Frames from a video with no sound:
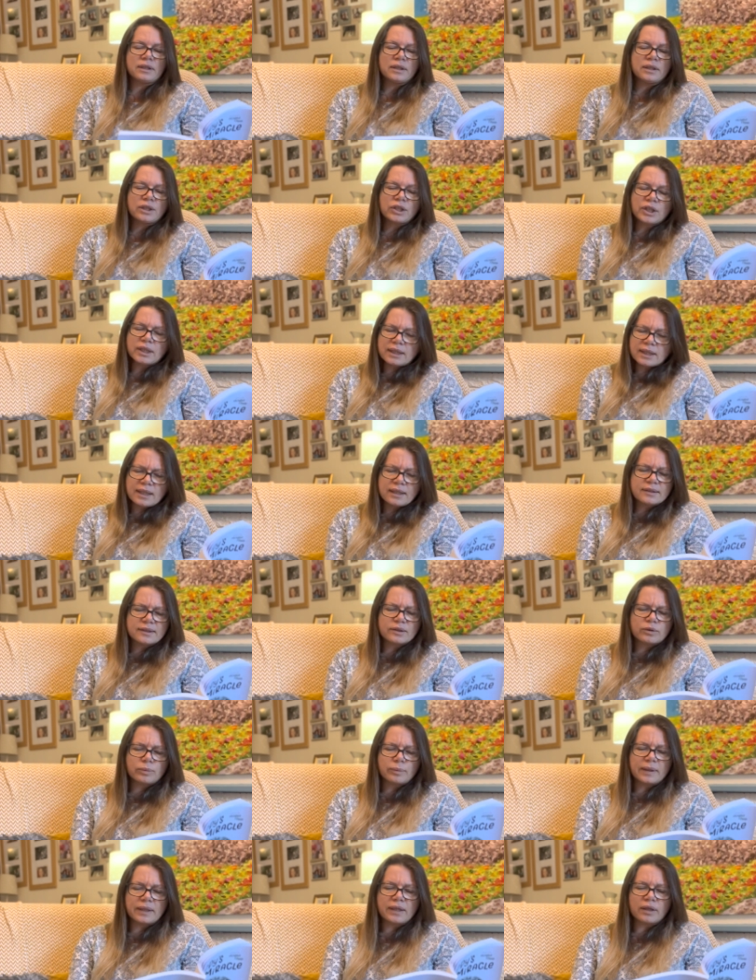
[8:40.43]
She needs
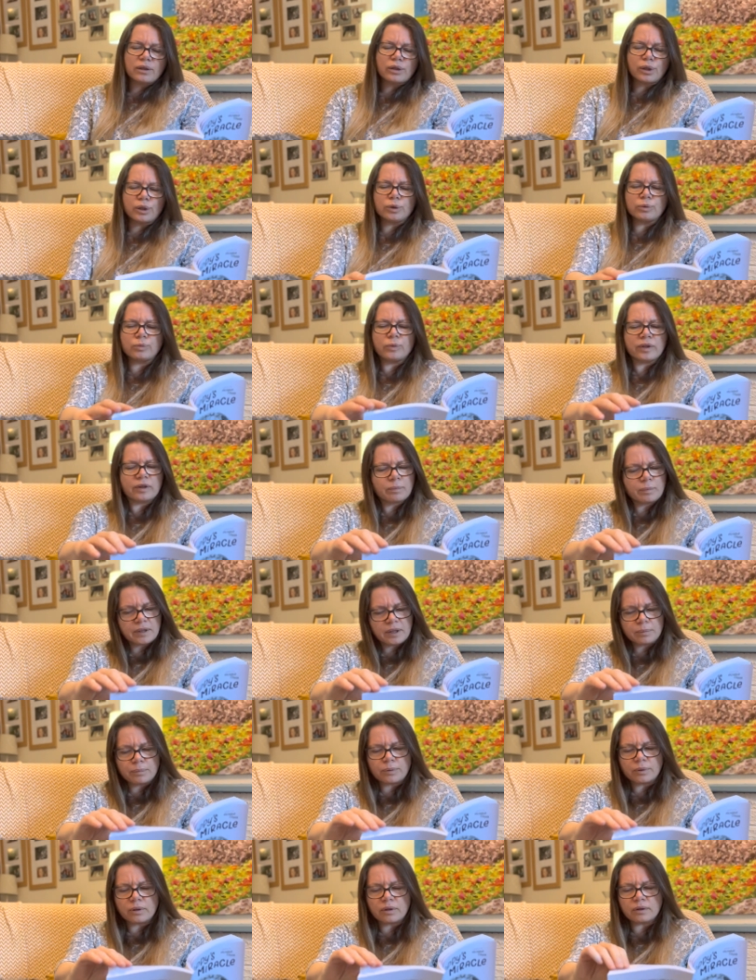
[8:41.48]
to be in a home with
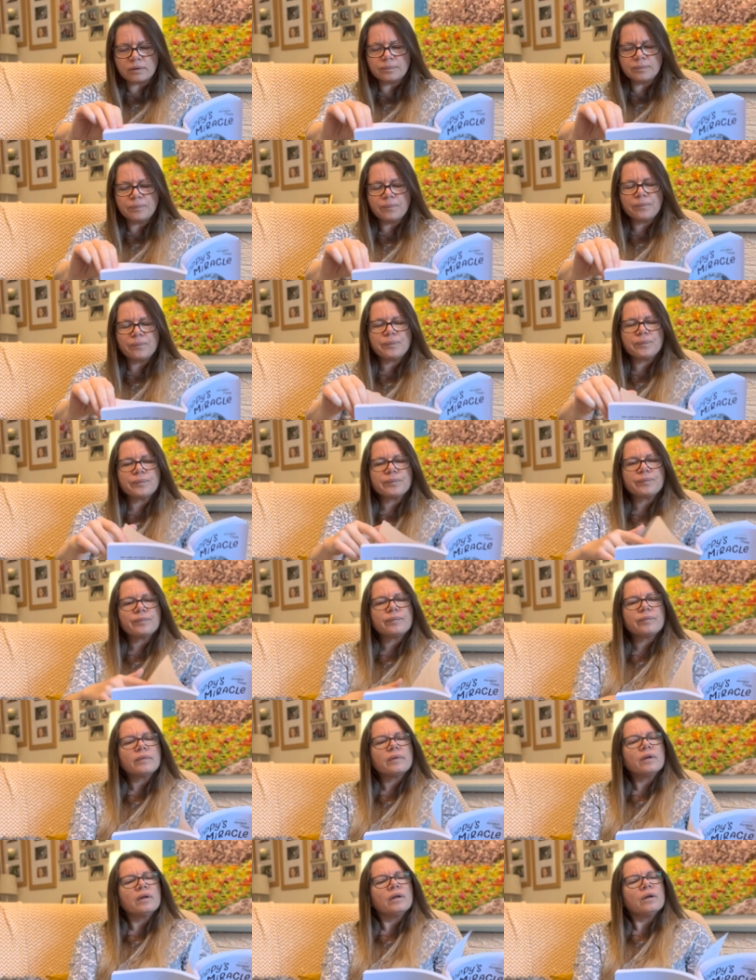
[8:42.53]
people
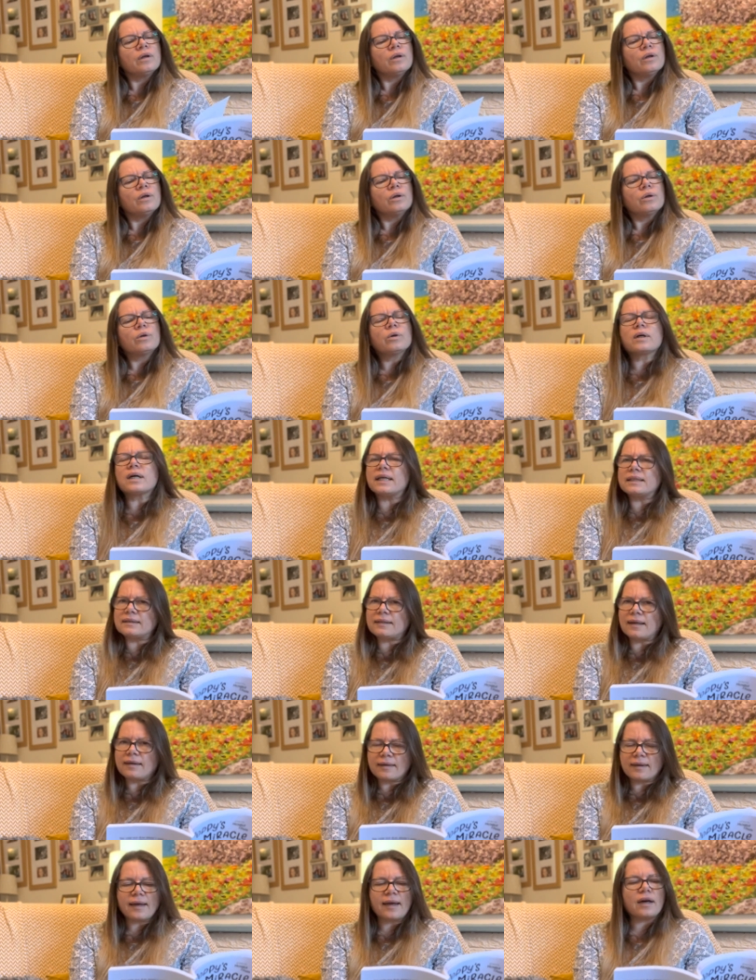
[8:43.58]
who can
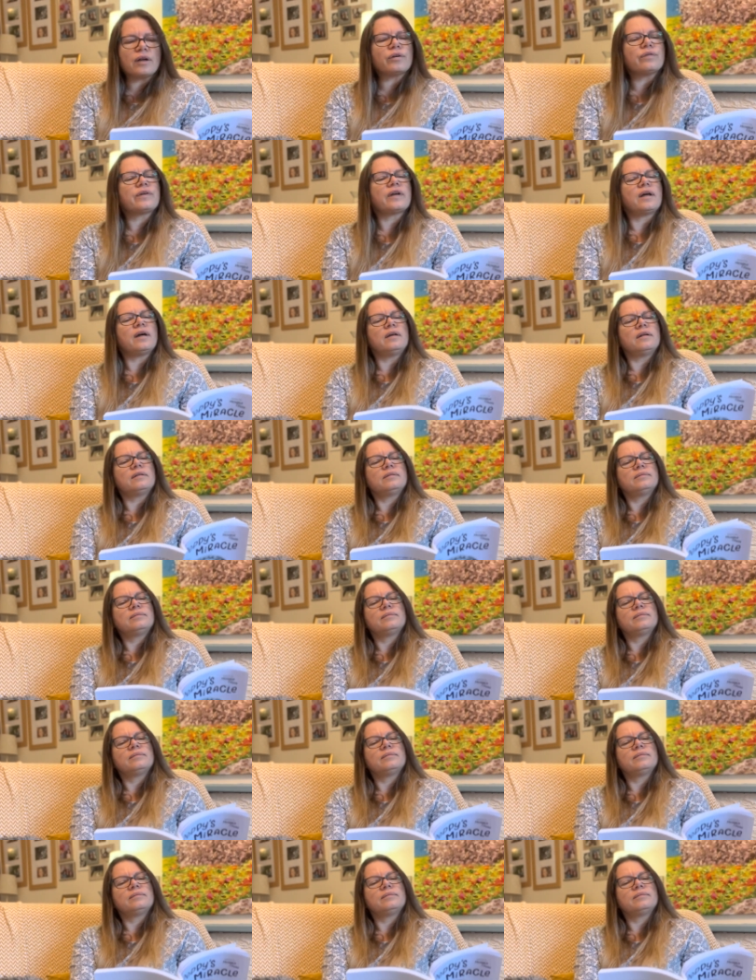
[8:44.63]
take care of her.